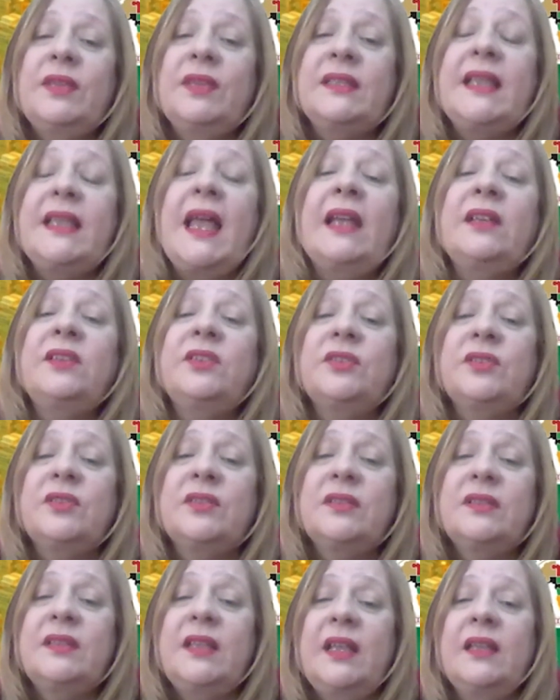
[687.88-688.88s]

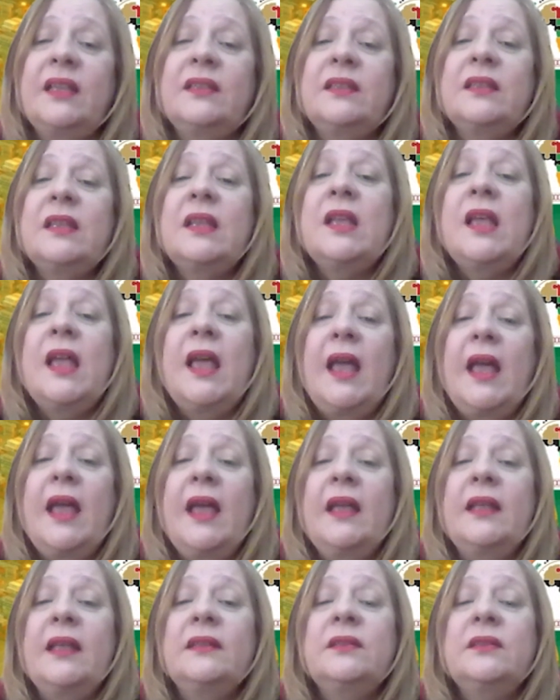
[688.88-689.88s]
sectors that,
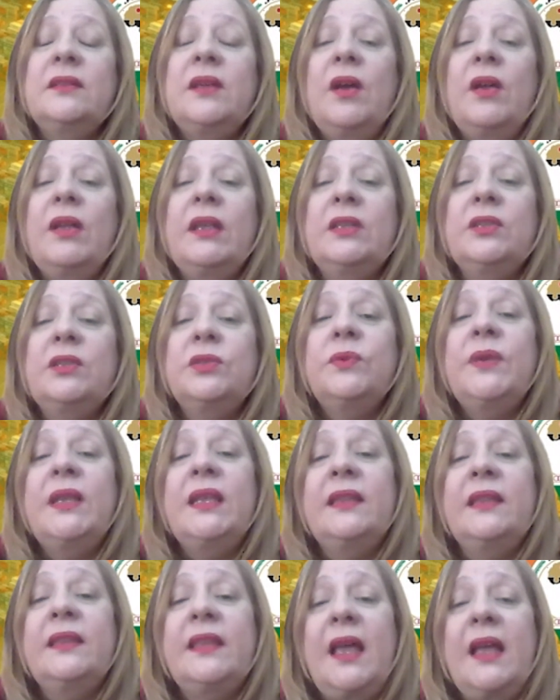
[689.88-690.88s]
and in
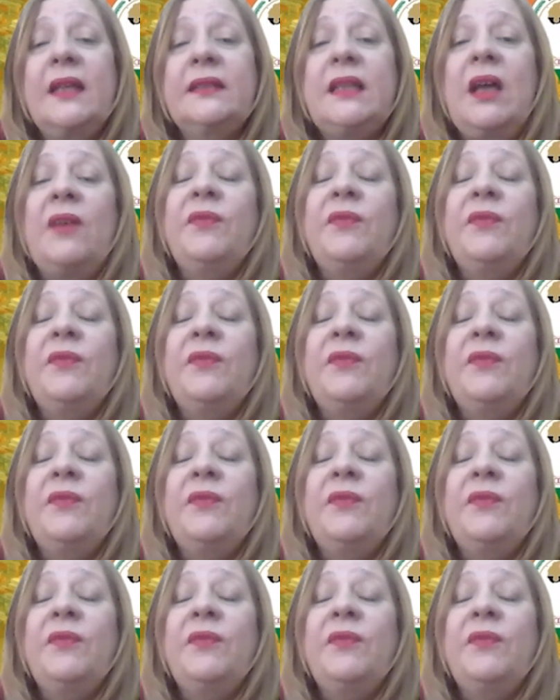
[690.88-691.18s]
doing that,